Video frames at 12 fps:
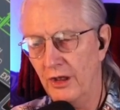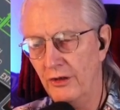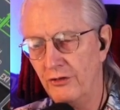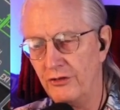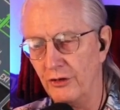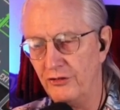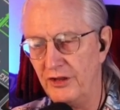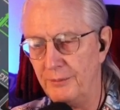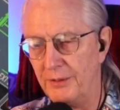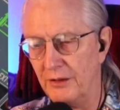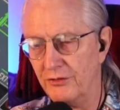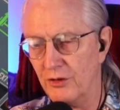So seat
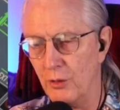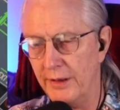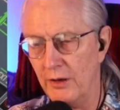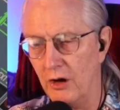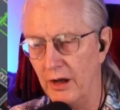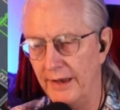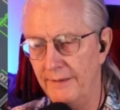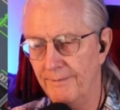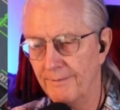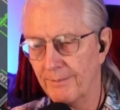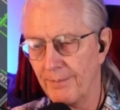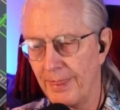belts going on.
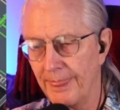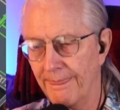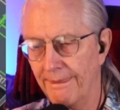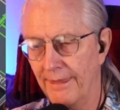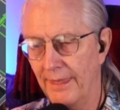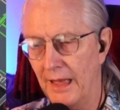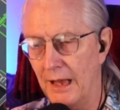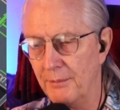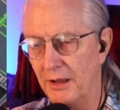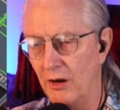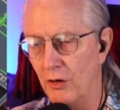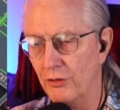I'm
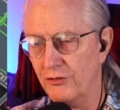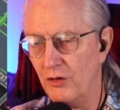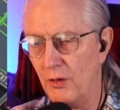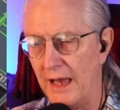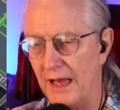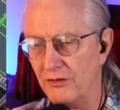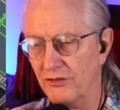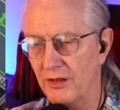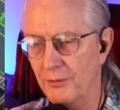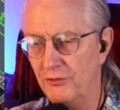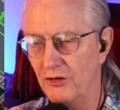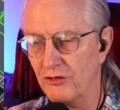going to also ask
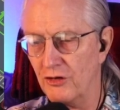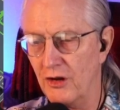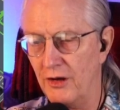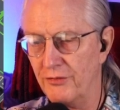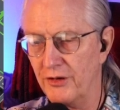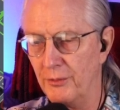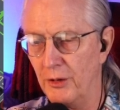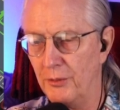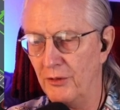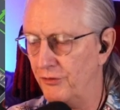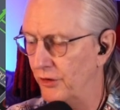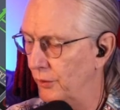them to turn off their
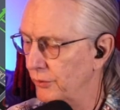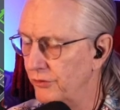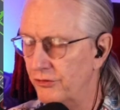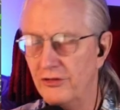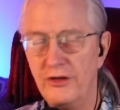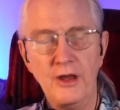mobile phones